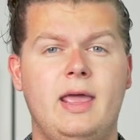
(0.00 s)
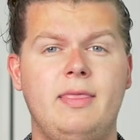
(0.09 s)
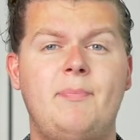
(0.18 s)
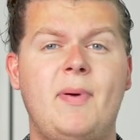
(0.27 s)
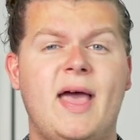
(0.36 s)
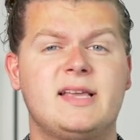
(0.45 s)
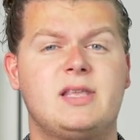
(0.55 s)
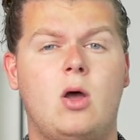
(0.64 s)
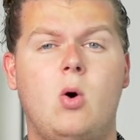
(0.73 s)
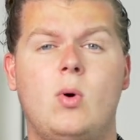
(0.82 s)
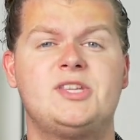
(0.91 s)
In the past, I
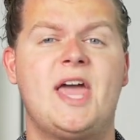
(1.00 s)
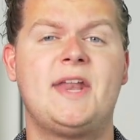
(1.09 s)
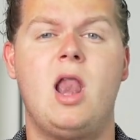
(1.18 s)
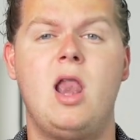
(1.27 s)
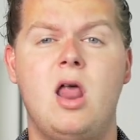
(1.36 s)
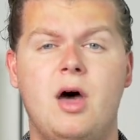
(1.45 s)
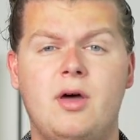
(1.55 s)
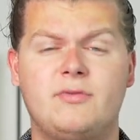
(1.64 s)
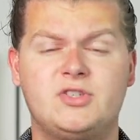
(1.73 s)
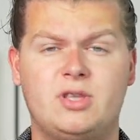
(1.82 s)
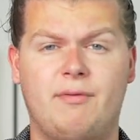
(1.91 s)
always had a lot
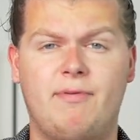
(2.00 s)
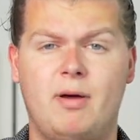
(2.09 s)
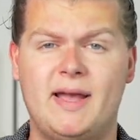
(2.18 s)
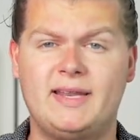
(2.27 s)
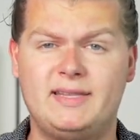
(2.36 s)
of stuff on my